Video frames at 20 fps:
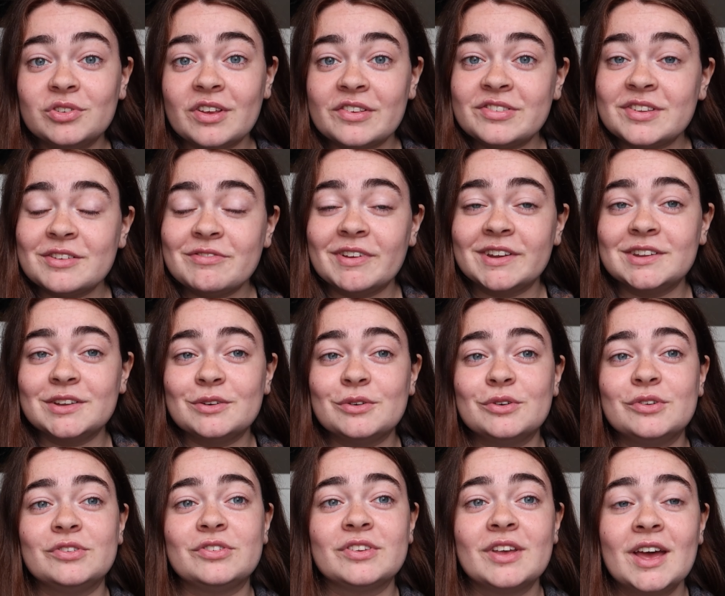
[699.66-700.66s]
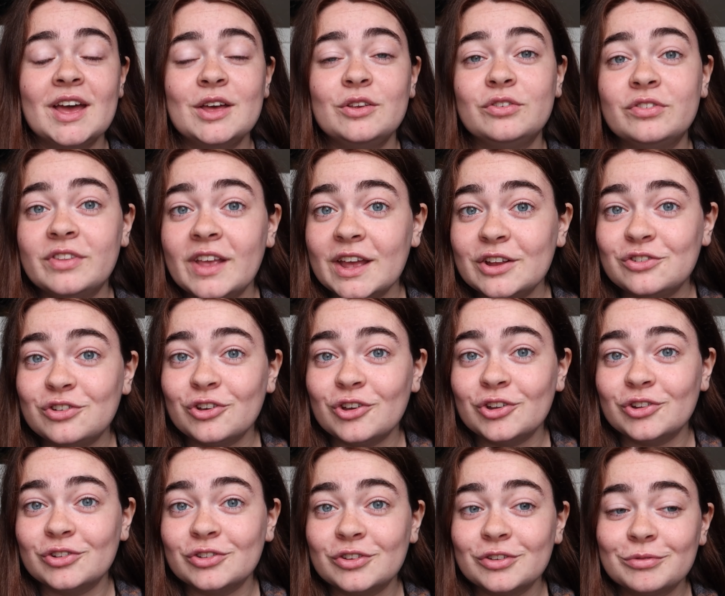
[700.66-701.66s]
Disney videos, stay
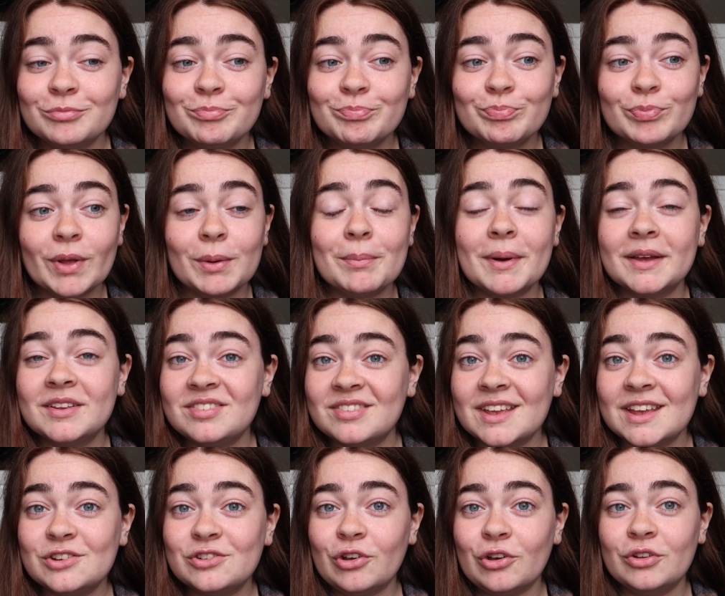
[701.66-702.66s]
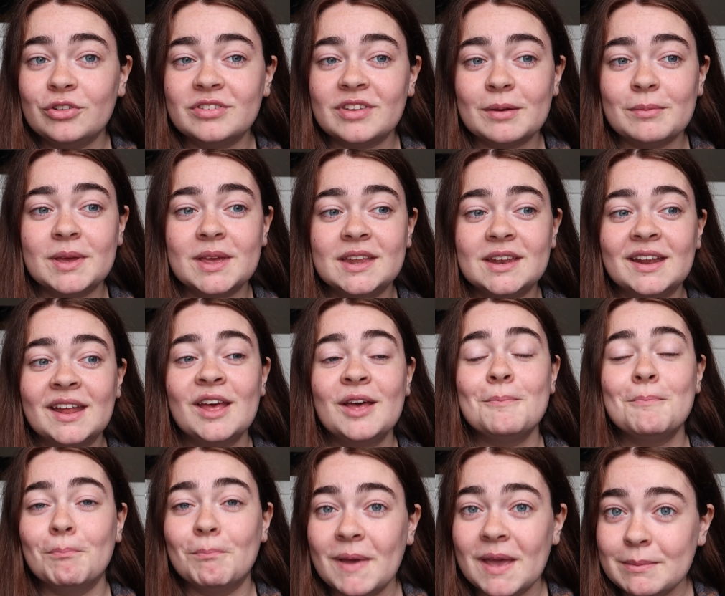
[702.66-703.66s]
tuned. And by stay tuned, I mean
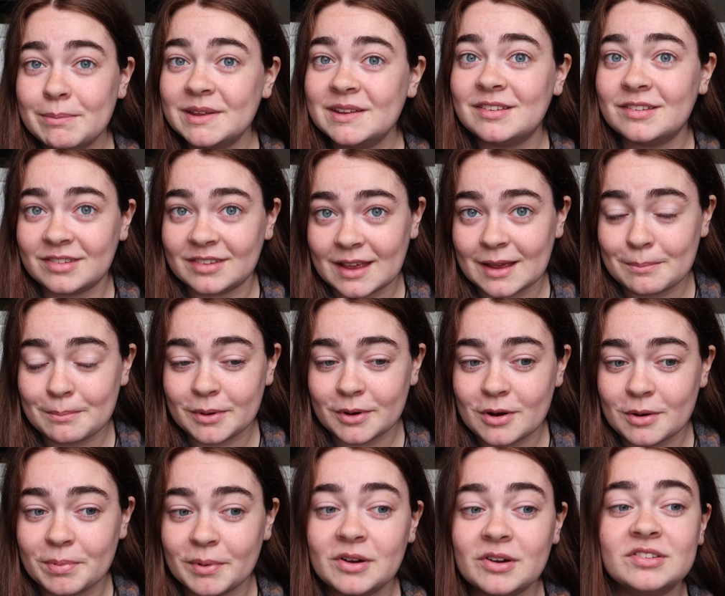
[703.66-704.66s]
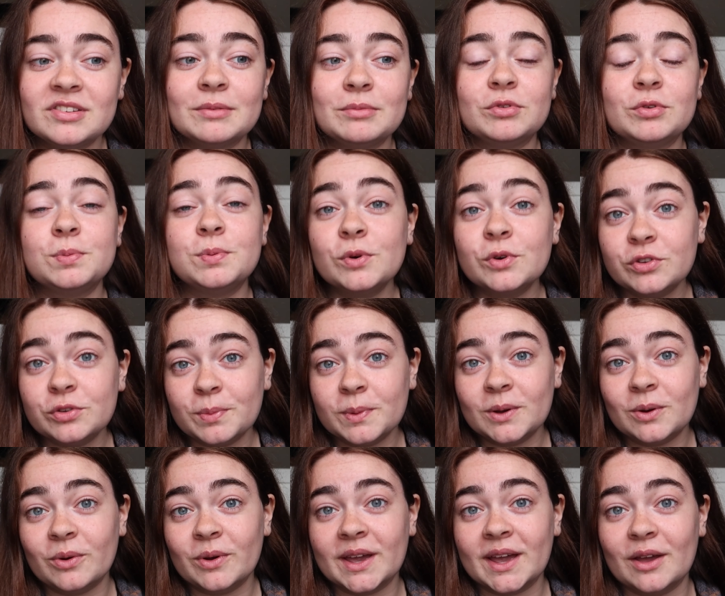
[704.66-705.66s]
maybe December, because I'm supposed to
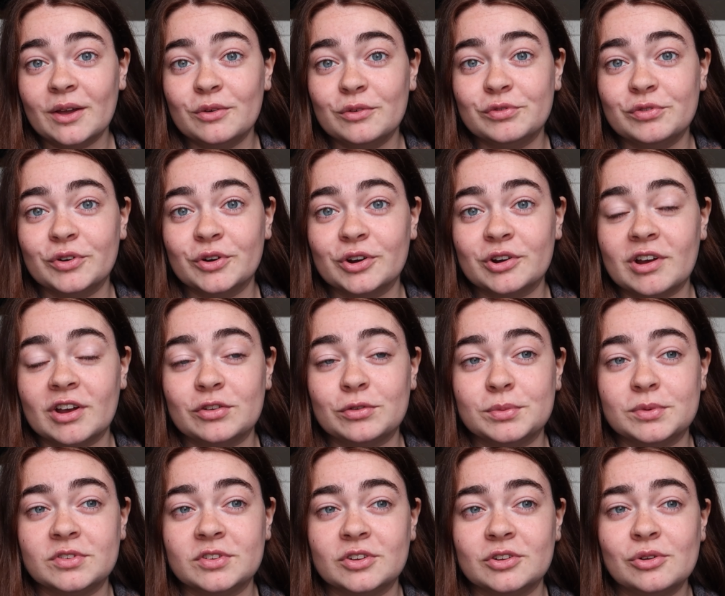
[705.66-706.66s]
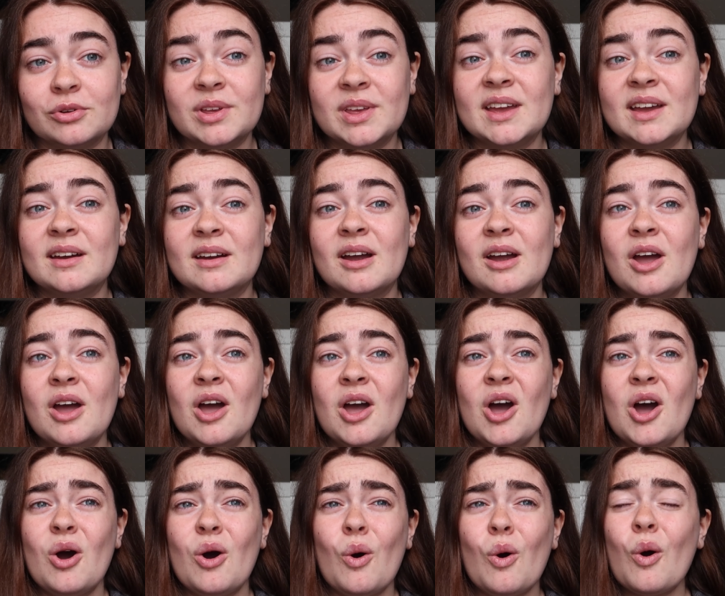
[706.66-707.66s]
be going out for Christmas and New Year.
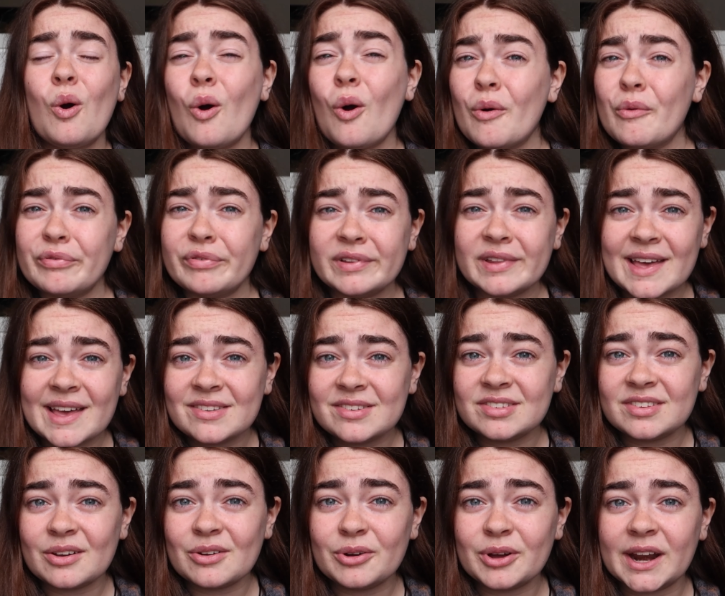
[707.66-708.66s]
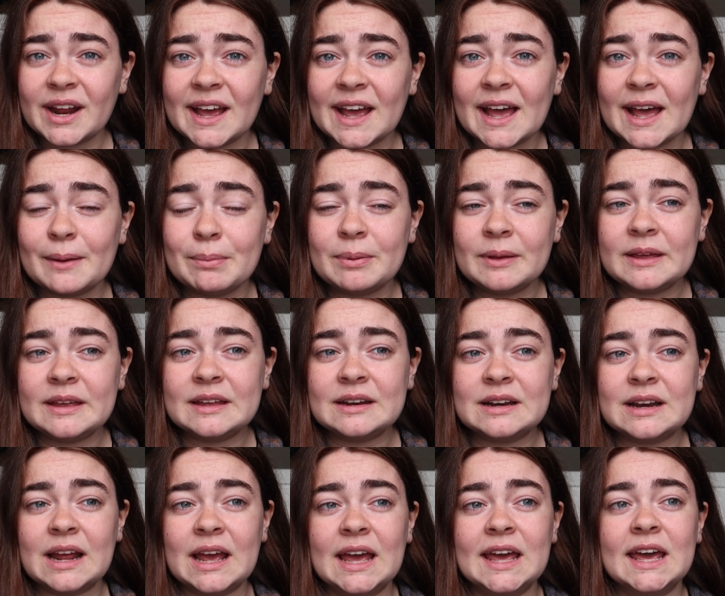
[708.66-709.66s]
Hopefully it's still going to
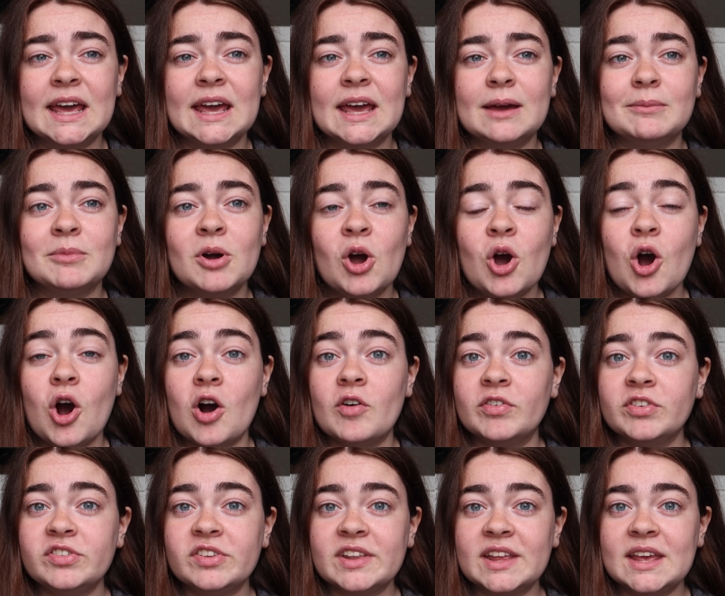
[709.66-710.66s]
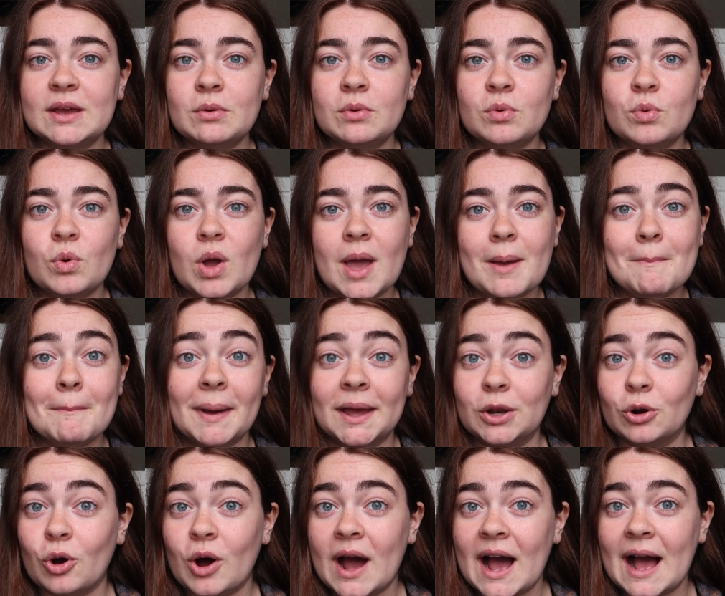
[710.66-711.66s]
happen. Obviously it
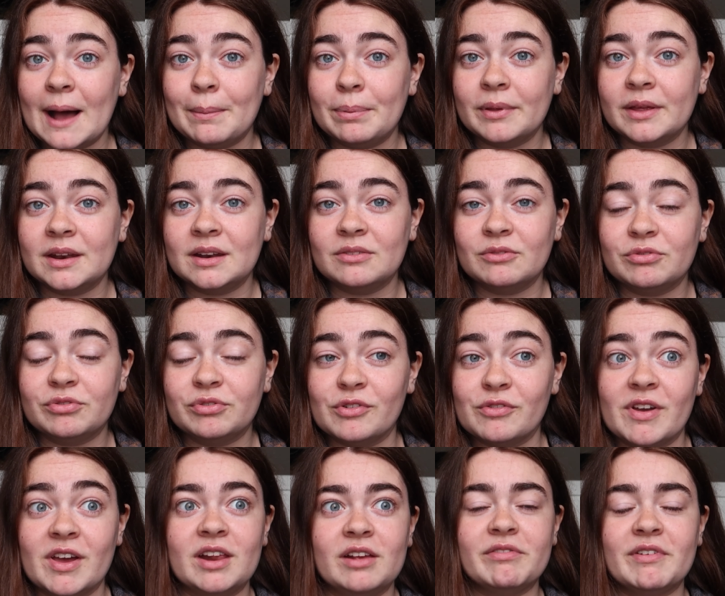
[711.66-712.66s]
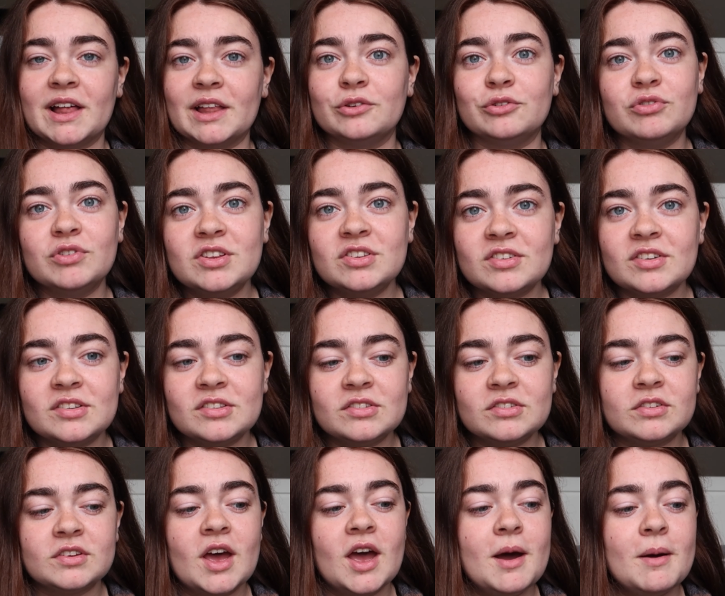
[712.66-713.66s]
might not happen for very valid
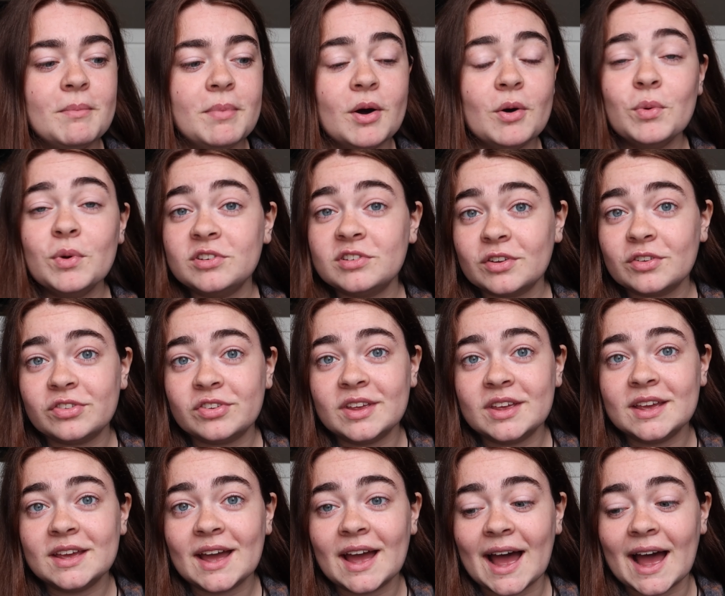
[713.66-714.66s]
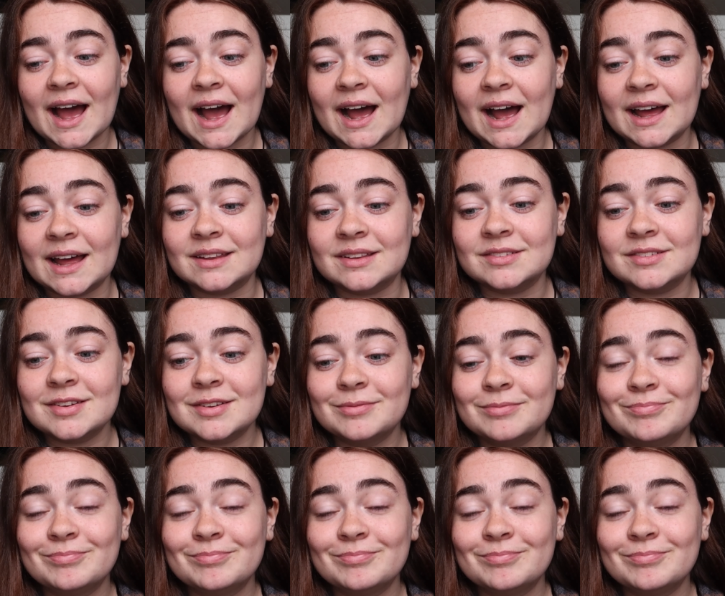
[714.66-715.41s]
reasons, but we shall see, and